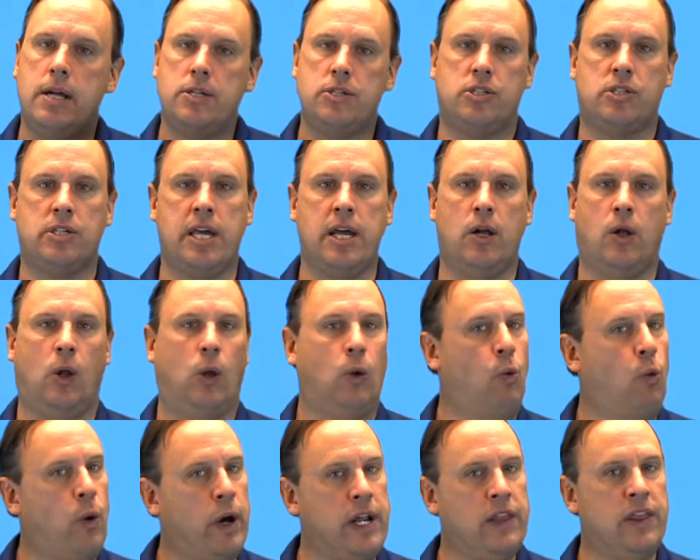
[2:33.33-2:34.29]
Skill.
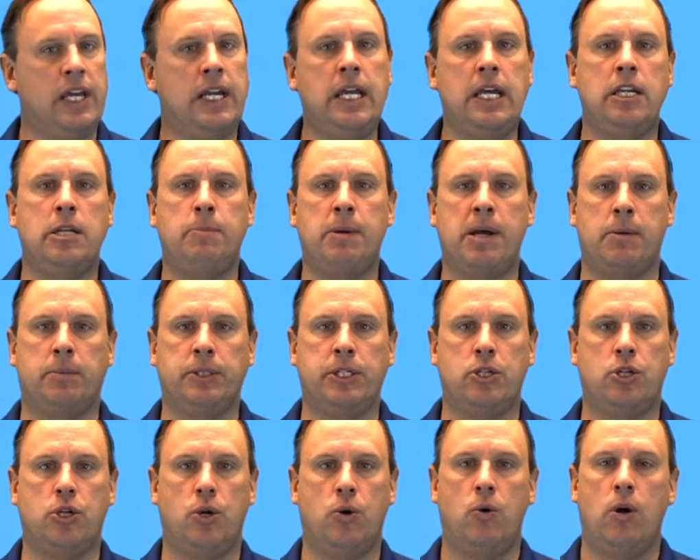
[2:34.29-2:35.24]
What do they need to be able
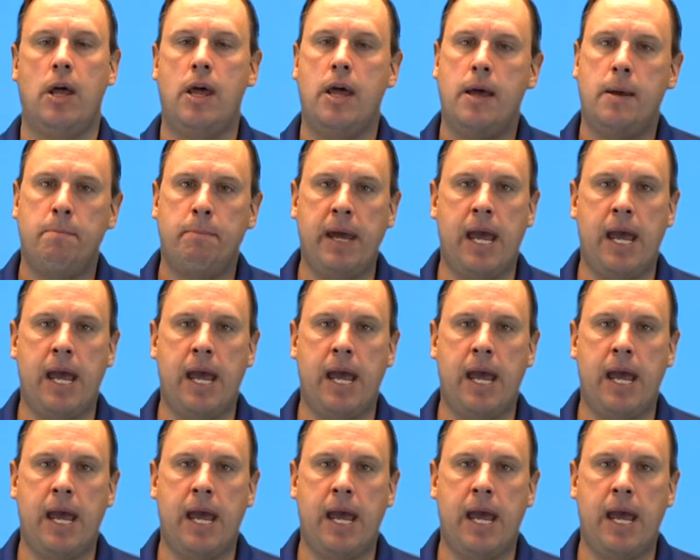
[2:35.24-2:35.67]
to do?